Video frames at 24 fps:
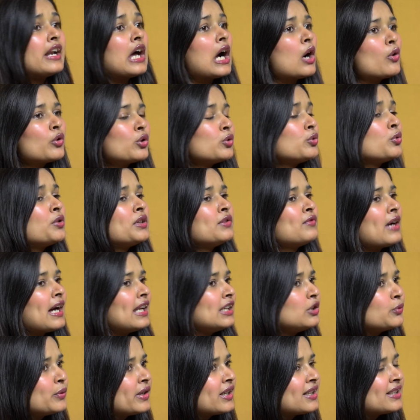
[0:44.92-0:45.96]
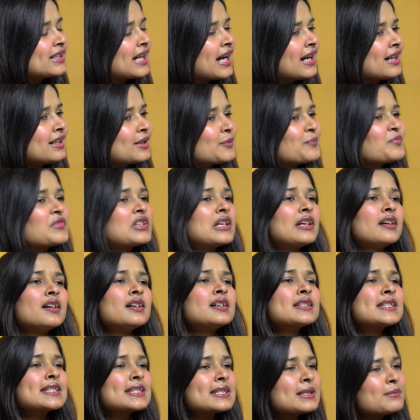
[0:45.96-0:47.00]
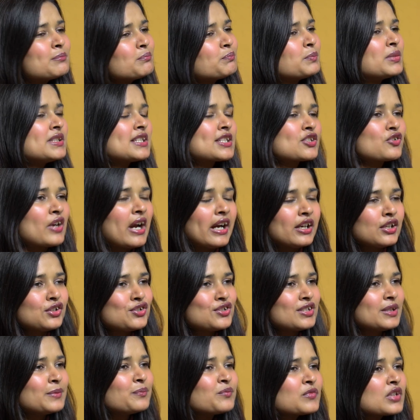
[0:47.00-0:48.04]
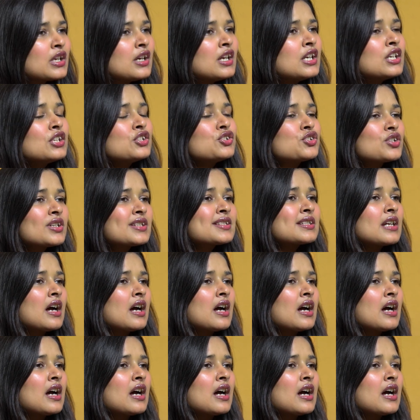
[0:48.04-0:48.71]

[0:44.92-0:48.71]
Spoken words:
how do you evaluate that? A simple strategy. Just